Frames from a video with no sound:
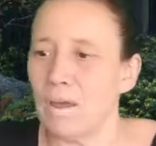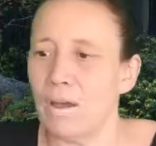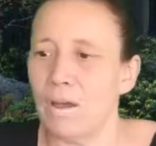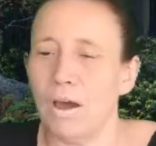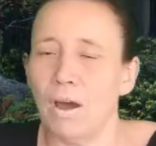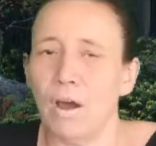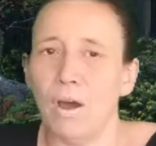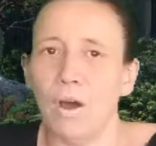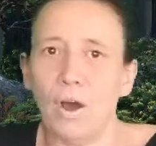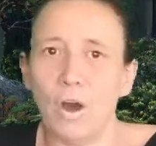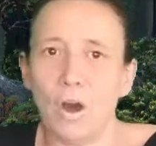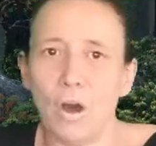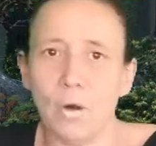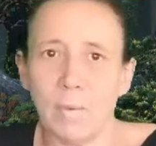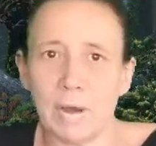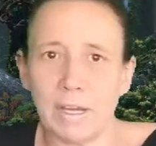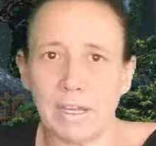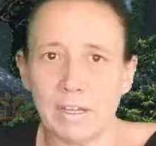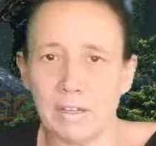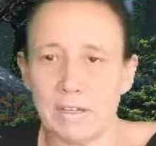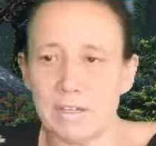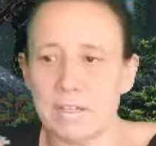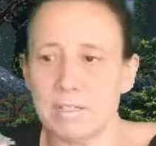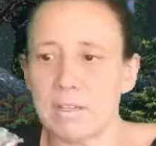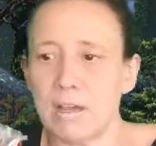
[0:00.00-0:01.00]
Oh my
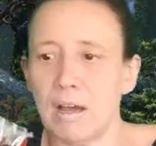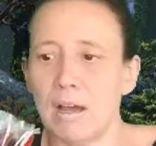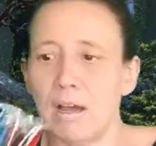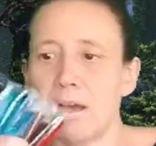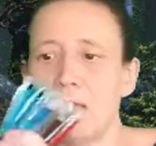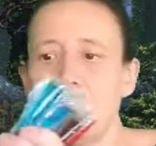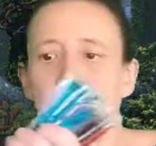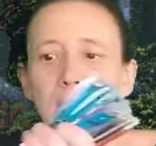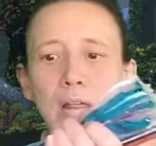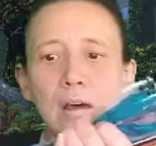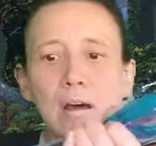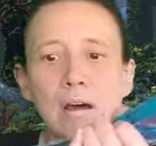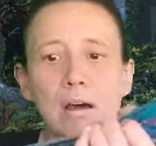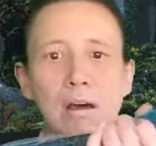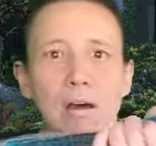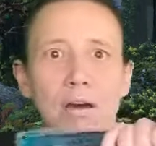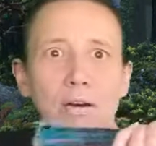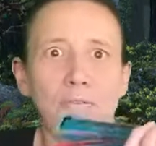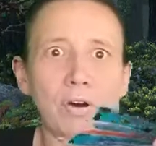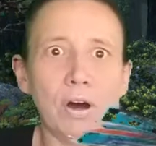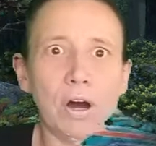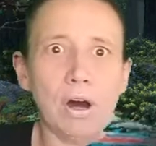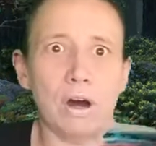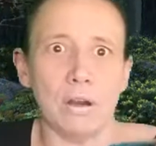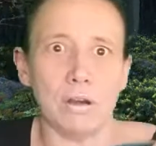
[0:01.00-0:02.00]
goodness, I
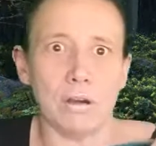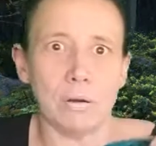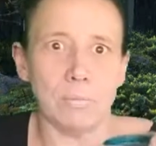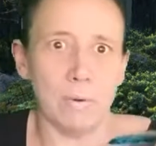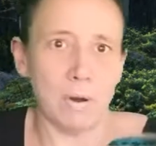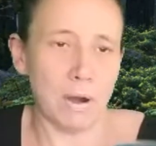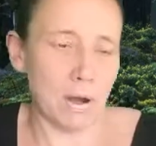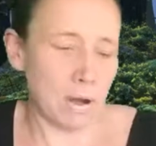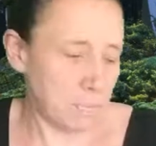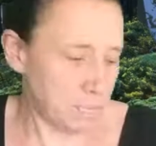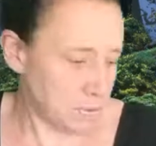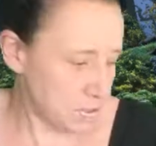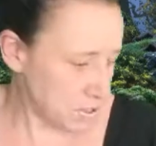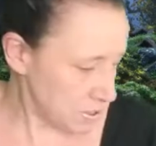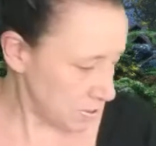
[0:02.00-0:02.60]
love Otter Pops.